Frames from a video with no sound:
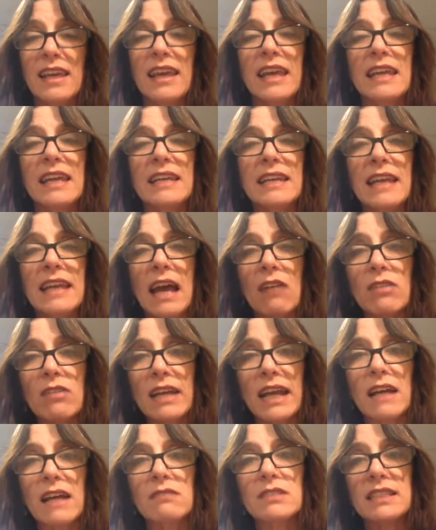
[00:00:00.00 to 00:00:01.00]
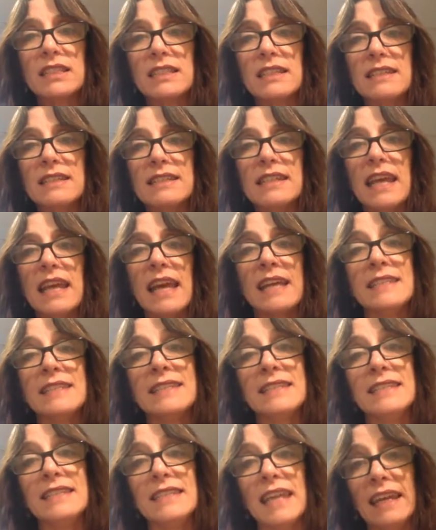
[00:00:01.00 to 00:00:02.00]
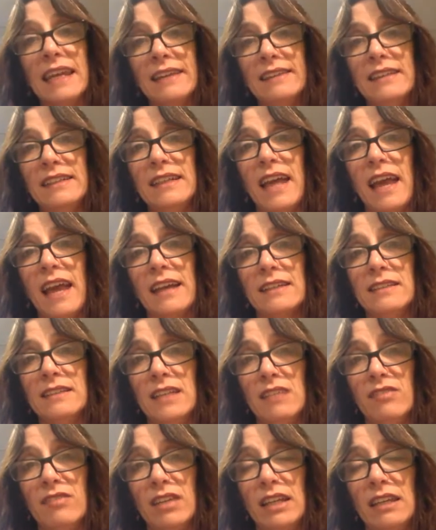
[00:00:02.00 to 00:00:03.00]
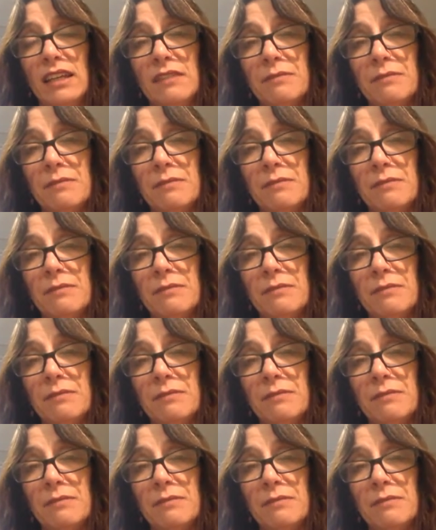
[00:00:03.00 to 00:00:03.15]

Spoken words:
It now counts this as daily activity.